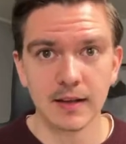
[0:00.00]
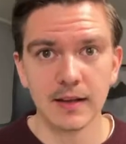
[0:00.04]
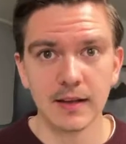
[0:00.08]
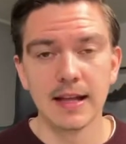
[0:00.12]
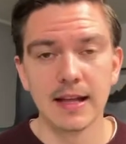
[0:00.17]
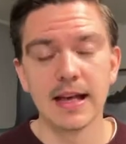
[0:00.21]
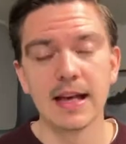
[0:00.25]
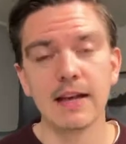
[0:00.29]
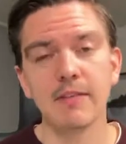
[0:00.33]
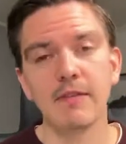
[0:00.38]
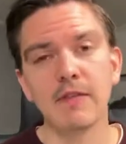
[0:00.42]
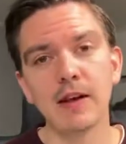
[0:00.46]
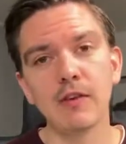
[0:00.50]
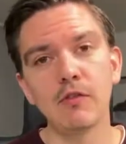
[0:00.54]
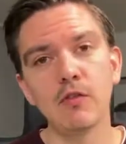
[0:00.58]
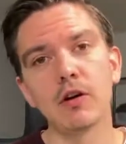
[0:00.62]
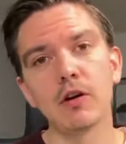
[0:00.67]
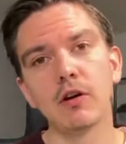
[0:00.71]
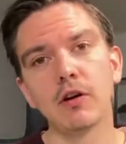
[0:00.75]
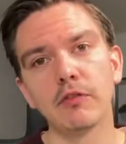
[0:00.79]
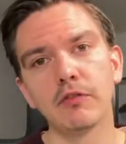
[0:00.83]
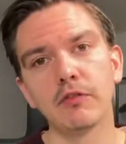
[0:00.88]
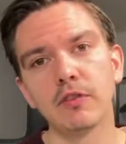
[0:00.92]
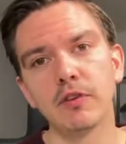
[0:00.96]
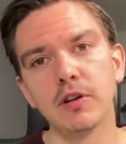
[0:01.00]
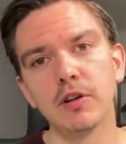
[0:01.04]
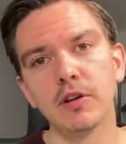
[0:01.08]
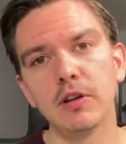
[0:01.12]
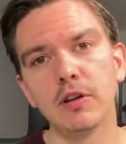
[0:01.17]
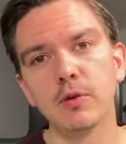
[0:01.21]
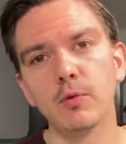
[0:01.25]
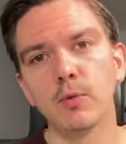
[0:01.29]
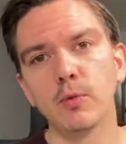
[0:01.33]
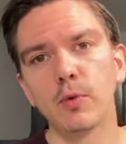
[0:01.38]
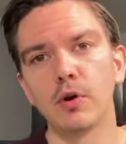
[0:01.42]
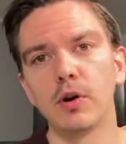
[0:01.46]
And very often you
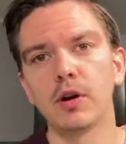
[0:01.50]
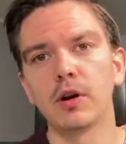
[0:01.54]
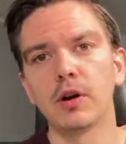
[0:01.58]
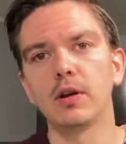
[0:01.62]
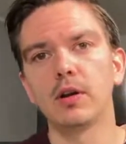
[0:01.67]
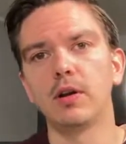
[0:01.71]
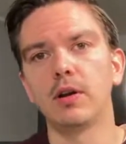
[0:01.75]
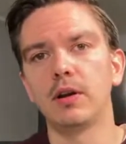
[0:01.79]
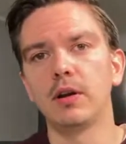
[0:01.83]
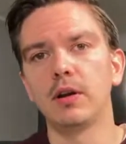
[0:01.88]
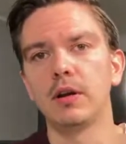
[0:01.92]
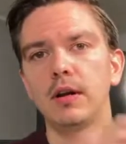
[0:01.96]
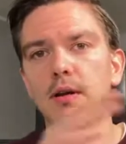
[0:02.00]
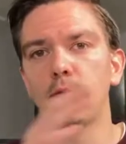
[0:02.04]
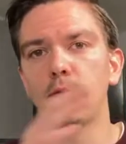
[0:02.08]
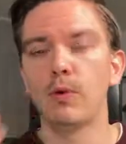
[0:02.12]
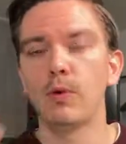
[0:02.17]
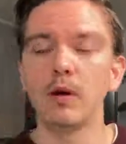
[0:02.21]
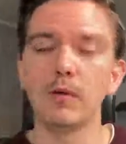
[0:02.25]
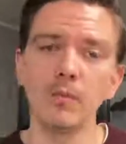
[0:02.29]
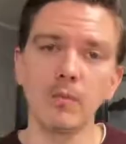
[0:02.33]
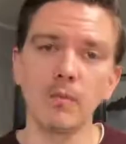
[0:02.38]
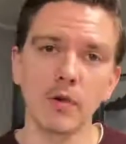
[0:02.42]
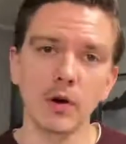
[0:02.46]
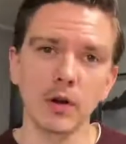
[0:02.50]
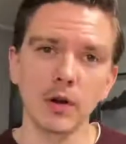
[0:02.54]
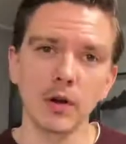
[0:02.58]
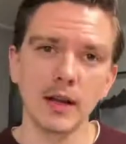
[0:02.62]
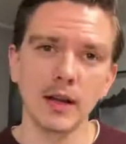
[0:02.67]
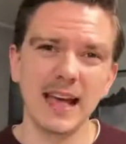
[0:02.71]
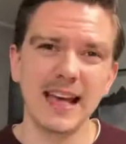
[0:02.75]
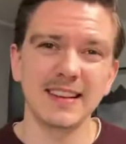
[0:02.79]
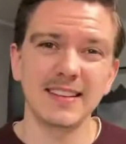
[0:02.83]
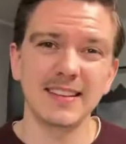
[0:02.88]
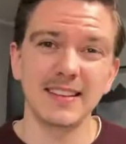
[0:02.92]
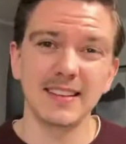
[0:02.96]
work on one model
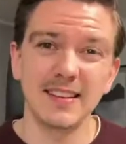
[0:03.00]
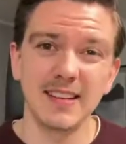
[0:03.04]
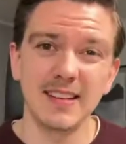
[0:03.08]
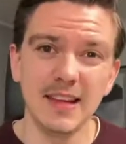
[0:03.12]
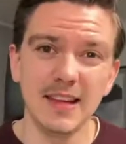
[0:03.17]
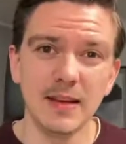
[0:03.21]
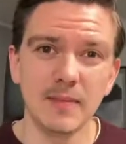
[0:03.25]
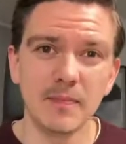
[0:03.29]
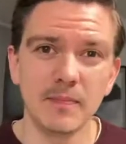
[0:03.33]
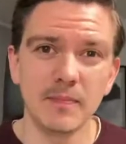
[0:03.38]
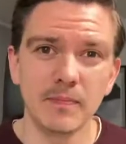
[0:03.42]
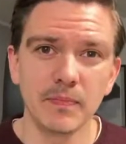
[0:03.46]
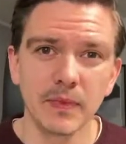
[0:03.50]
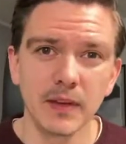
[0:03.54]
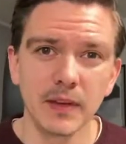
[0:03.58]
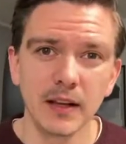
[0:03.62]
as a team.